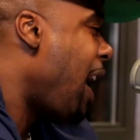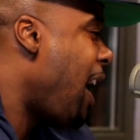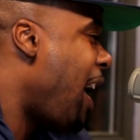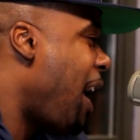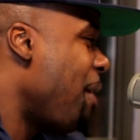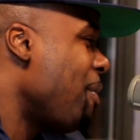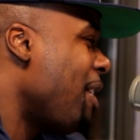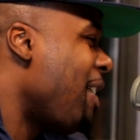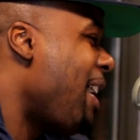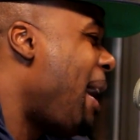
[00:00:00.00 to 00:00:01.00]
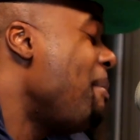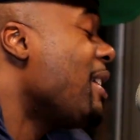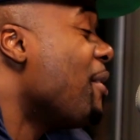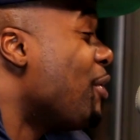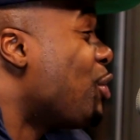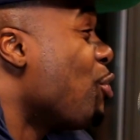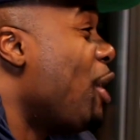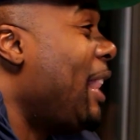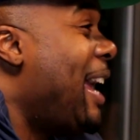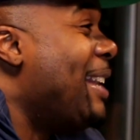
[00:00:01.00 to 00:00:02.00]
I'm gonna give it
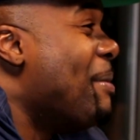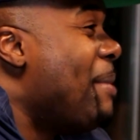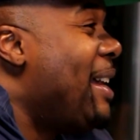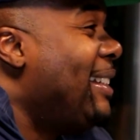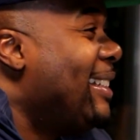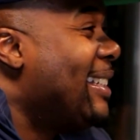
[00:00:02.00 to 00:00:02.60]
to Atlanta, man.